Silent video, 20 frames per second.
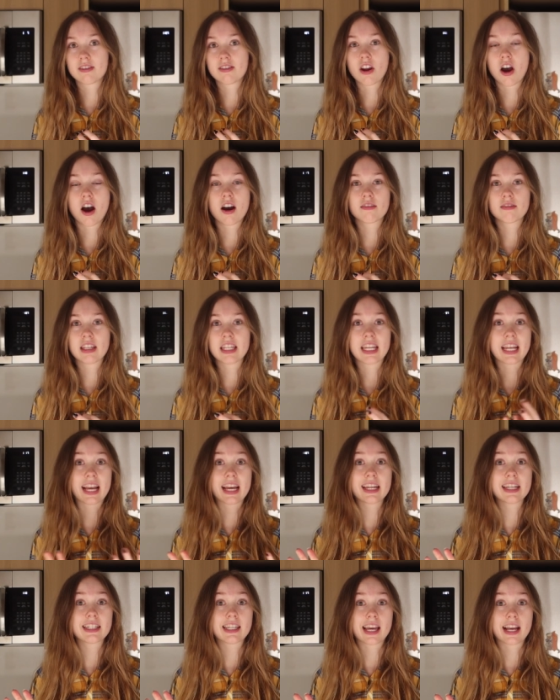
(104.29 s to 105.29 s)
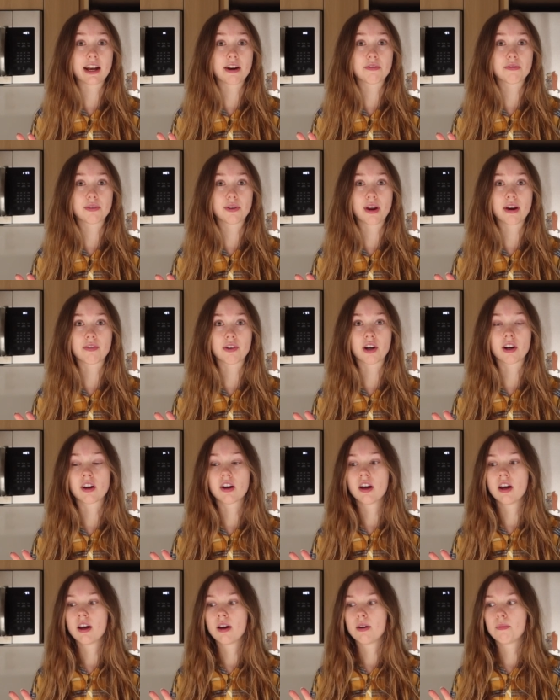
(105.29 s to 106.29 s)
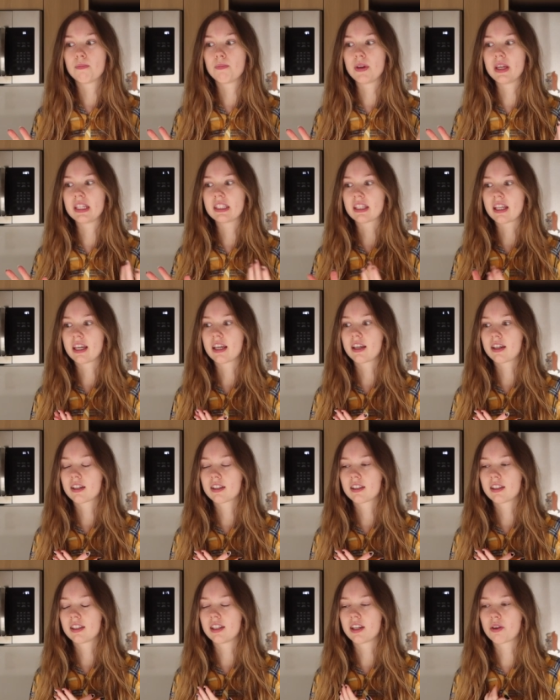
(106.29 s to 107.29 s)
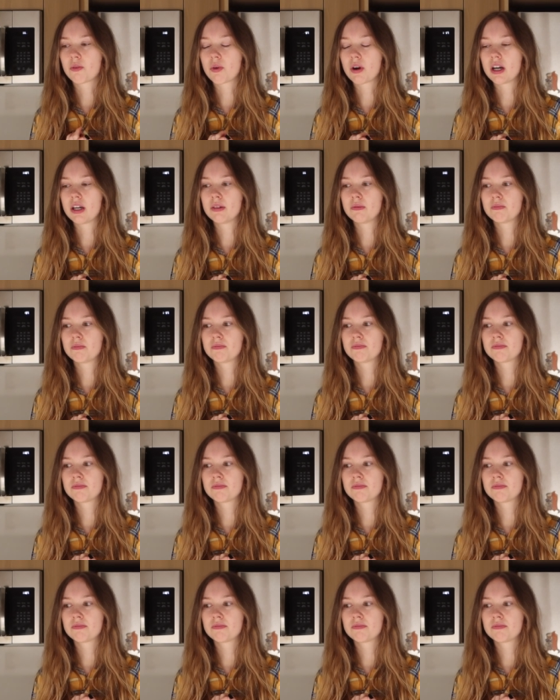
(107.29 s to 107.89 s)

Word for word: not eating any takeout food ever, being like, you know what?